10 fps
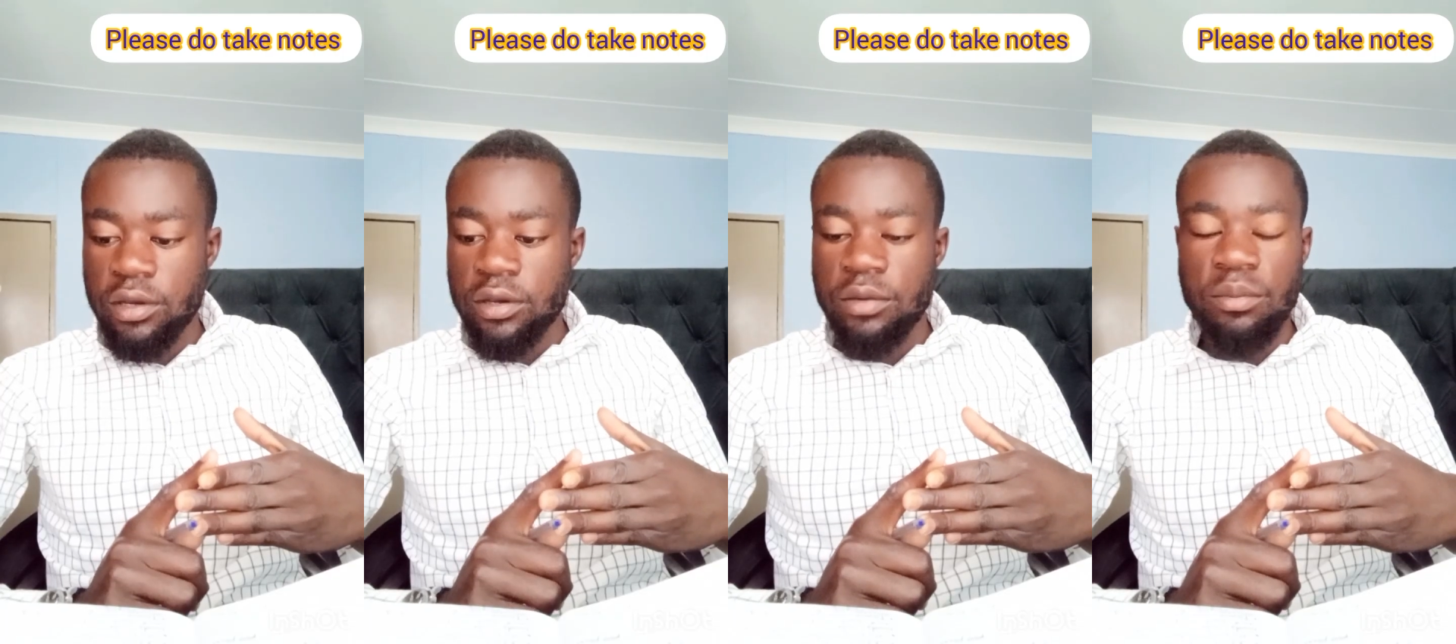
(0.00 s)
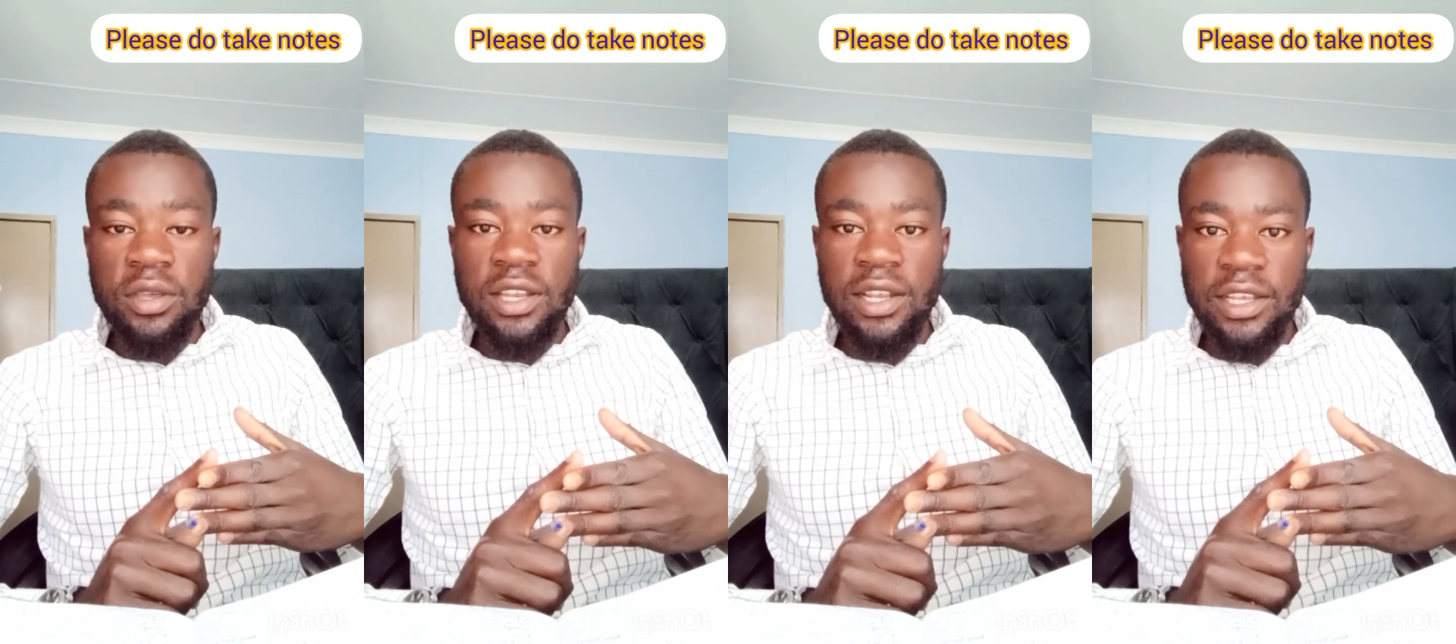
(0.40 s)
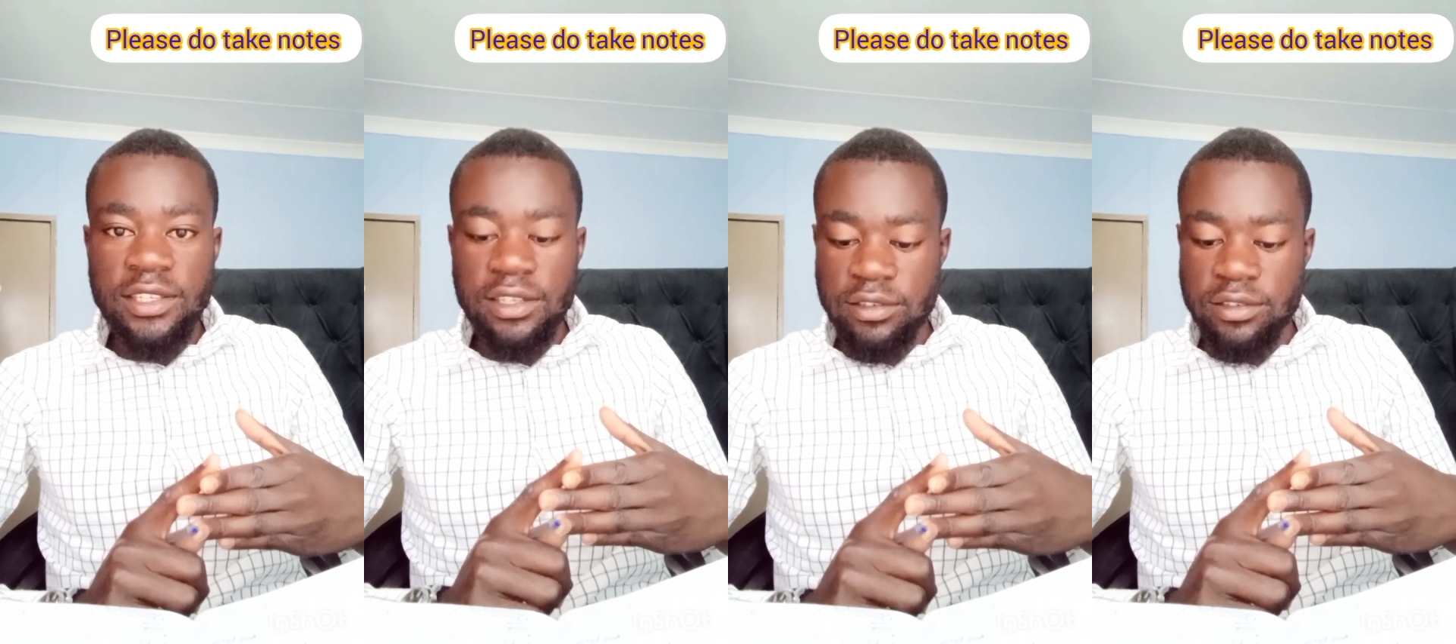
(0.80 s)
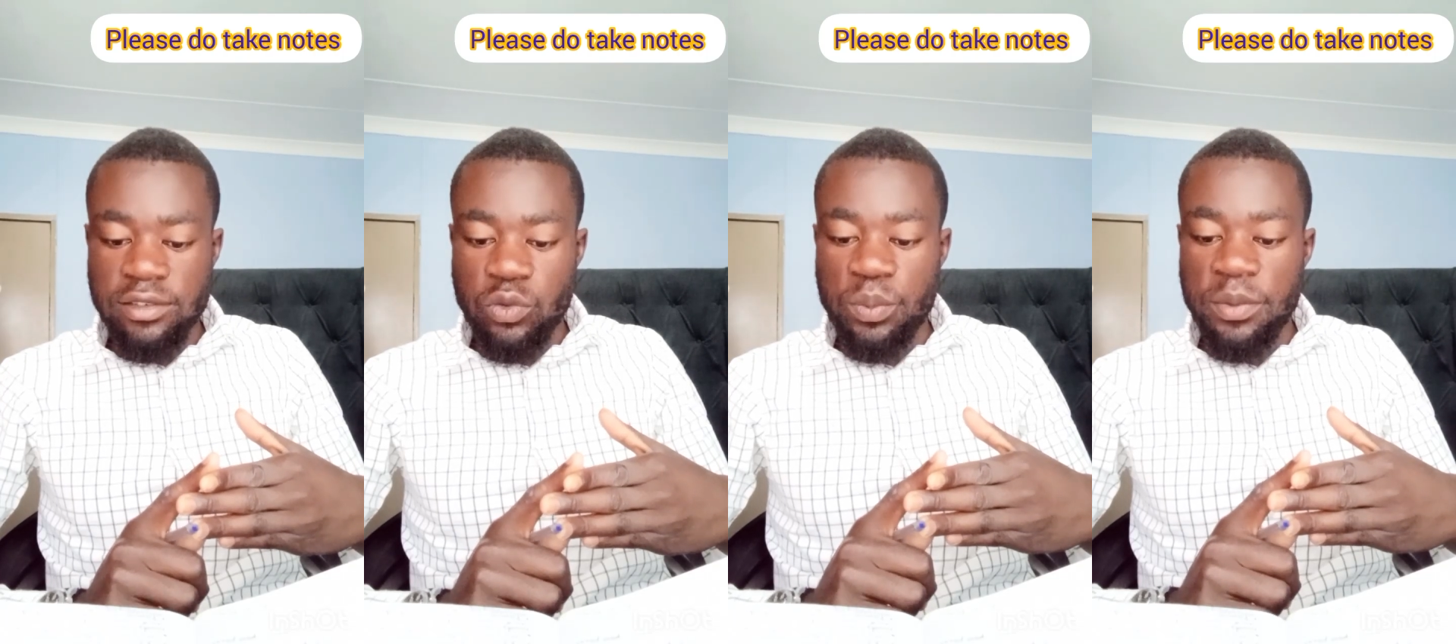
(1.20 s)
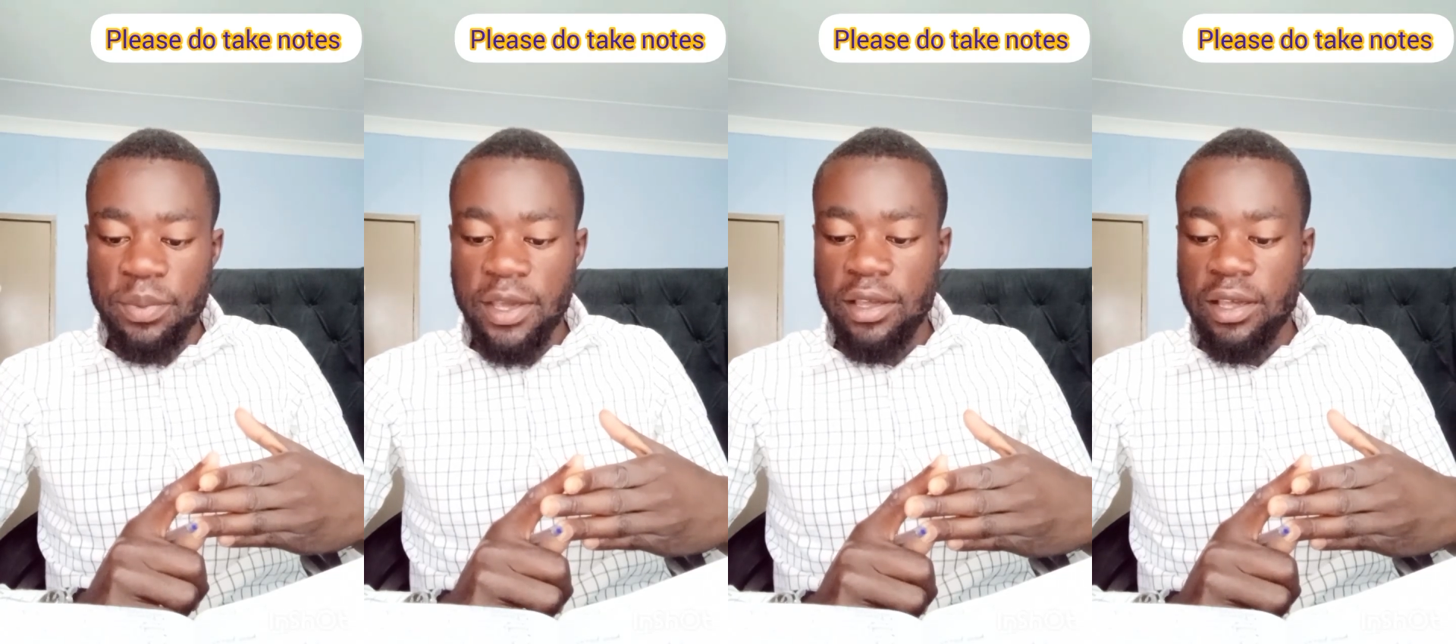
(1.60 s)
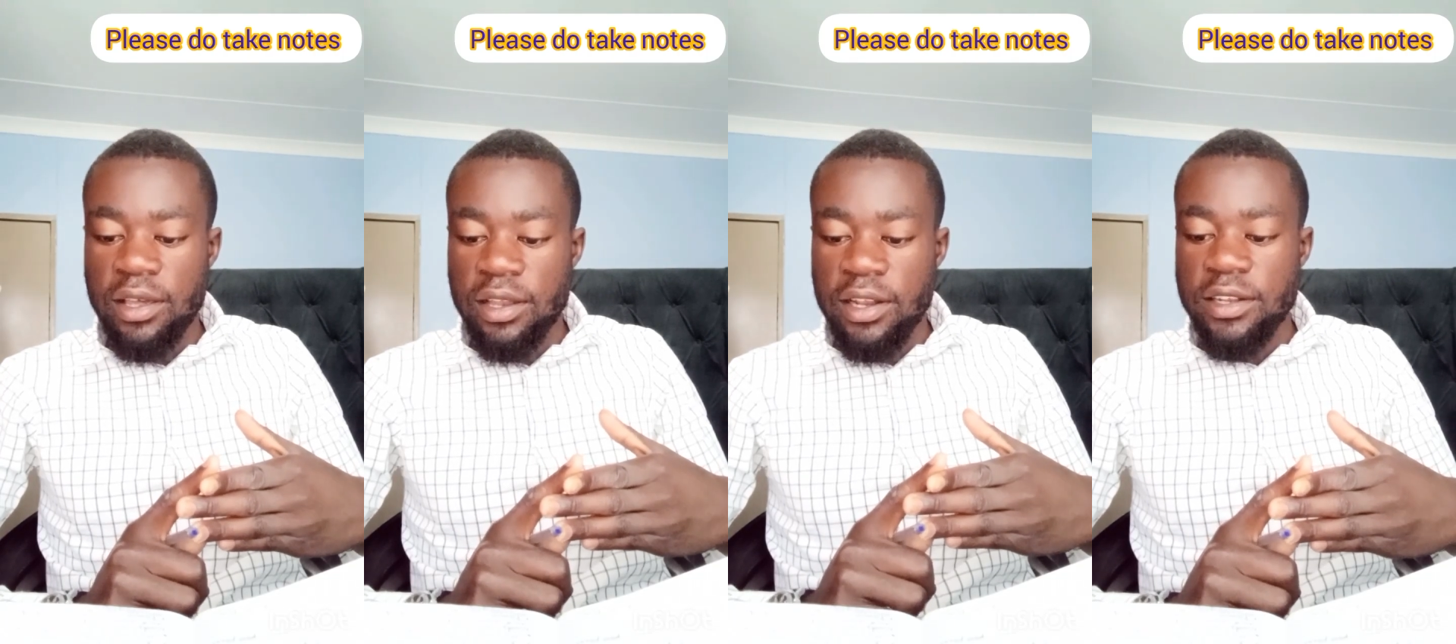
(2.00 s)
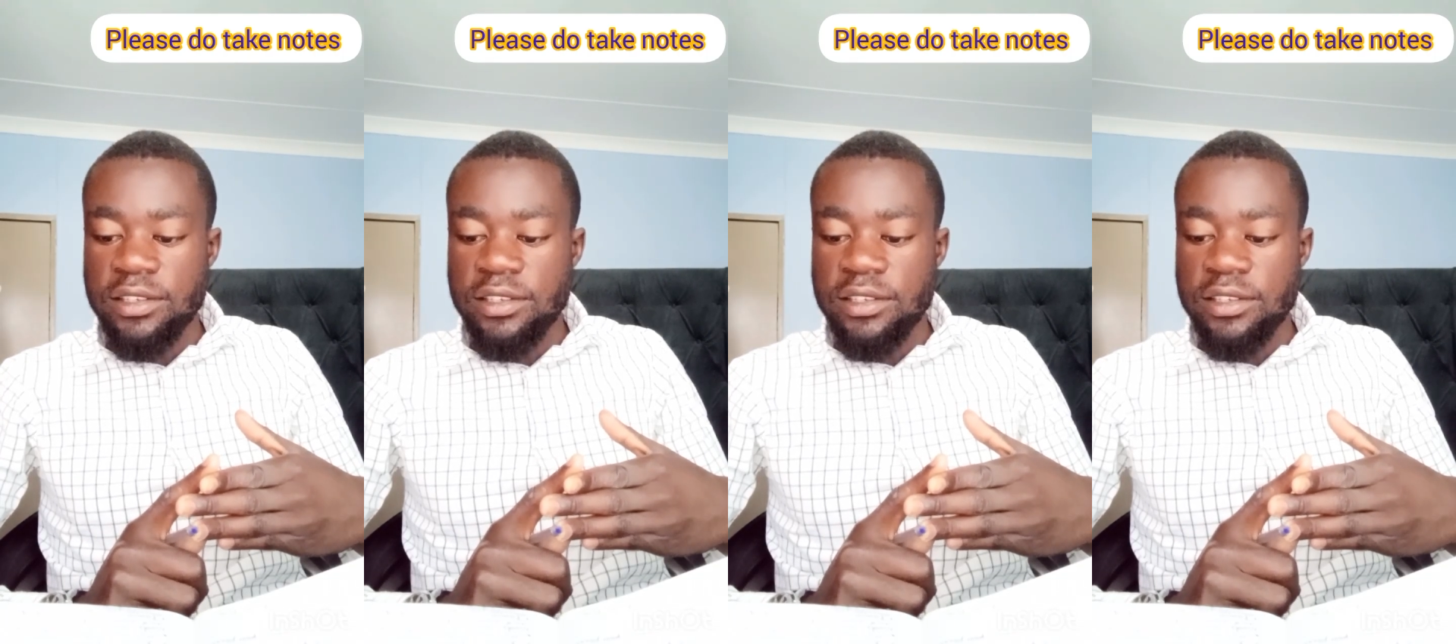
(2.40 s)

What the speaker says: mini lessons. To prepare learning